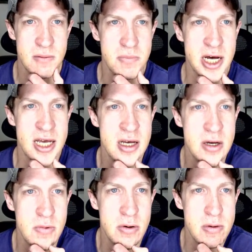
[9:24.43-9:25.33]
But
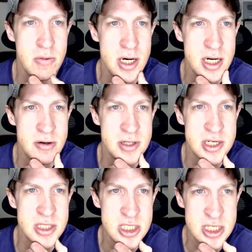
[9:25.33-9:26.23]
what we want to do is
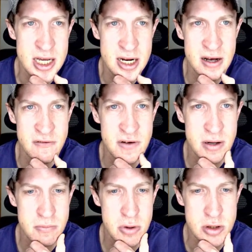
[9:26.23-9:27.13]
instead of
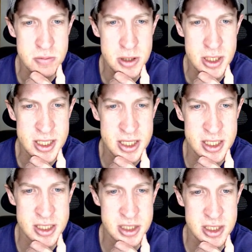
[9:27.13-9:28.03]
push pulling
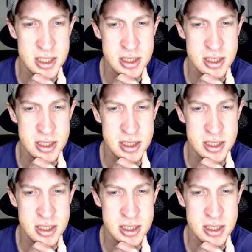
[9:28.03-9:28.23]
this